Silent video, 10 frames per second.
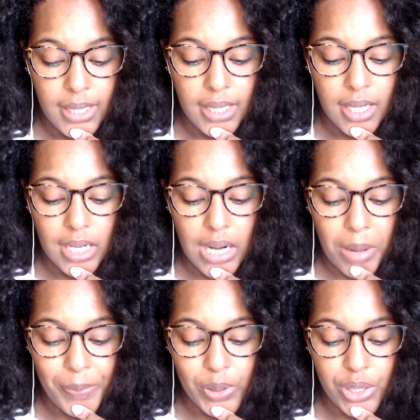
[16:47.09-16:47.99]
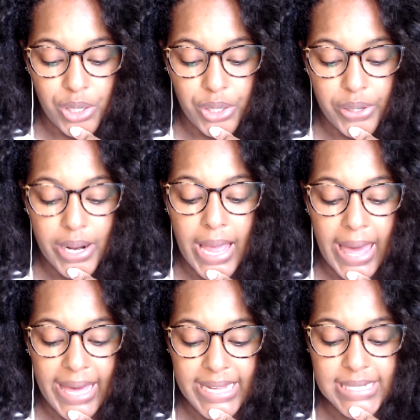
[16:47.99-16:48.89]
Number
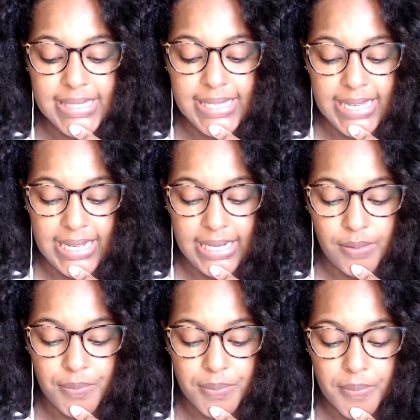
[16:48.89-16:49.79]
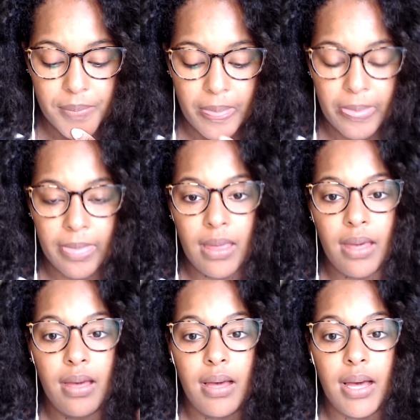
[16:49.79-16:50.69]
18.
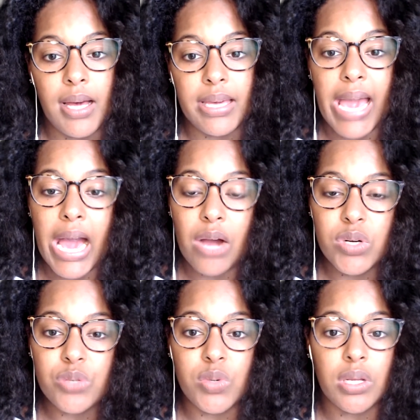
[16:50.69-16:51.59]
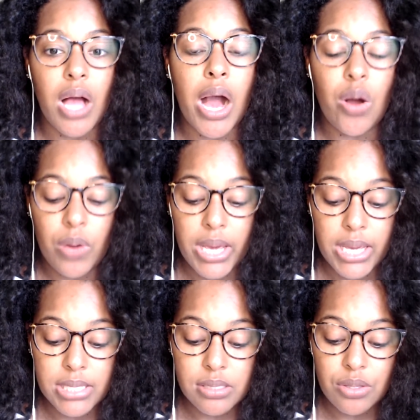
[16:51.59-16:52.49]
A coward will
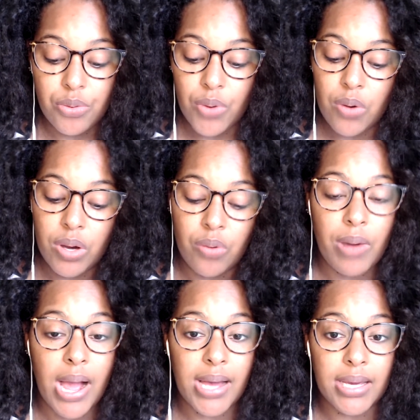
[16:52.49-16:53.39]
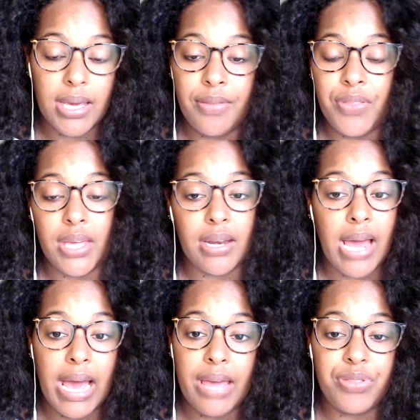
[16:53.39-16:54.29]
always throw a rock and then
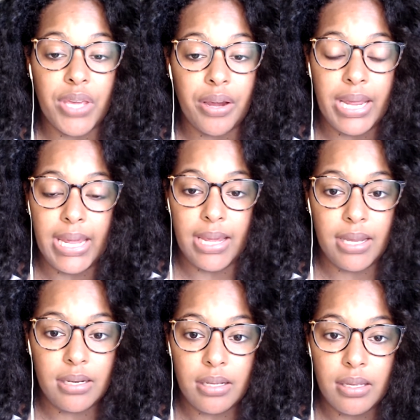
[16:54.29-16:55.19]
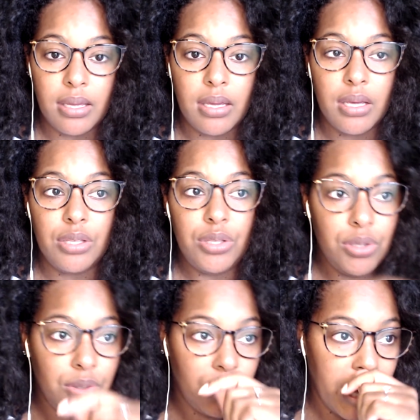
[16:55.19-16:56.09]
hide their hand.
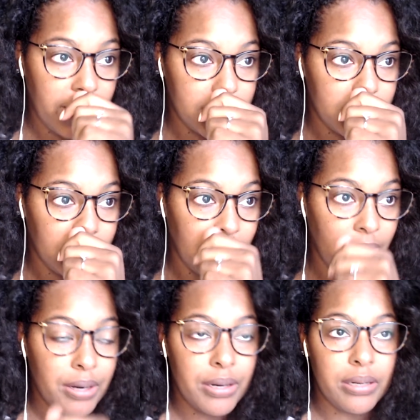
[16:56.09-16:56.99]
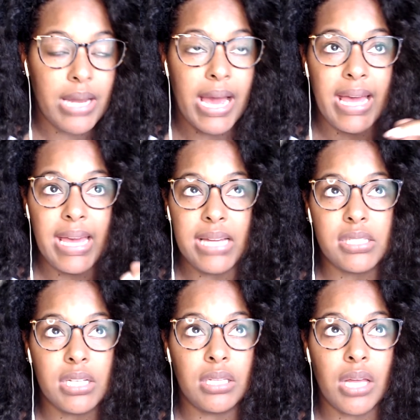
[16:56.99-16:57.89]
You have to learn, I had
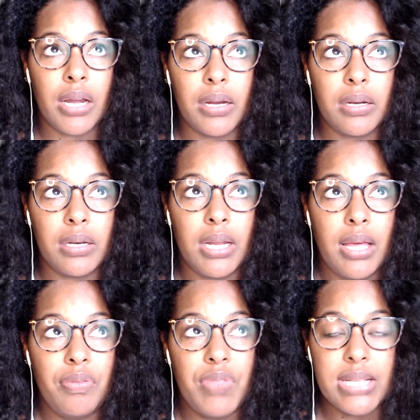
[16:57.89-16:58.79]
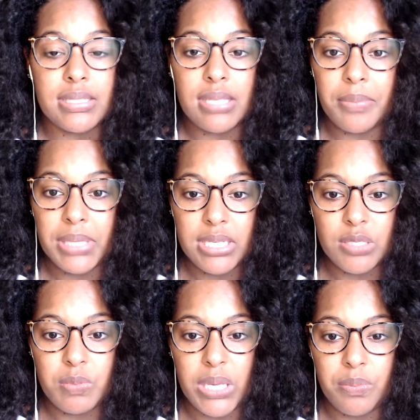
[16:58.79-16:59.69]
to learn that some of
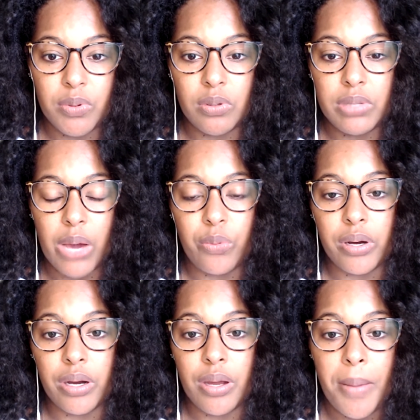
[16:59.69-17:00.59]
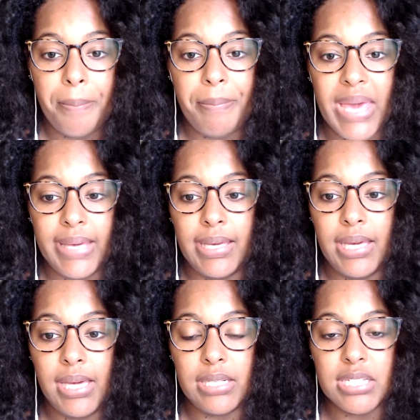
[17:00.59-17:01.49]
these people that were
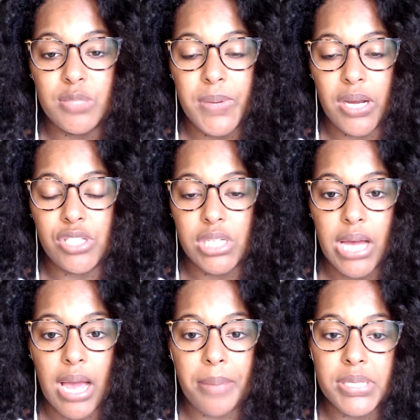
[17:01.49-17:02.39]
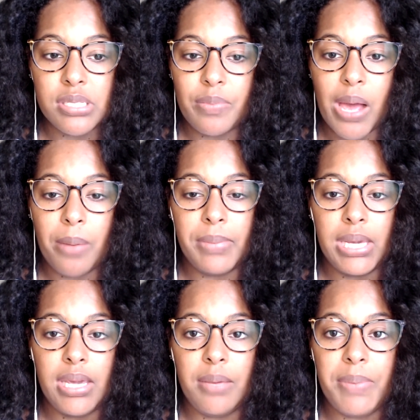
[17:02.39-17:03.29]
making disparaging comments about
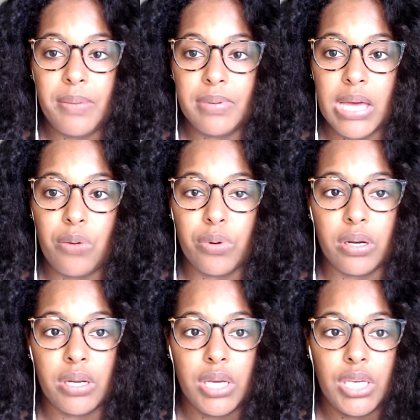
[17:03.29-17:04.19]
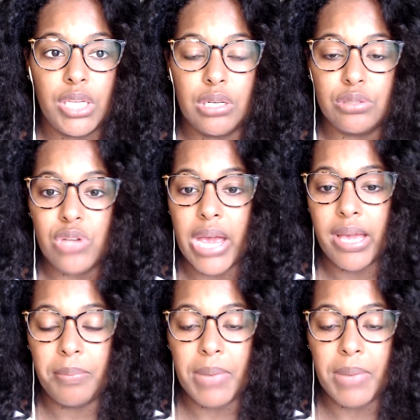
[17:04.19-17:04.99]
me, people that were, dragging my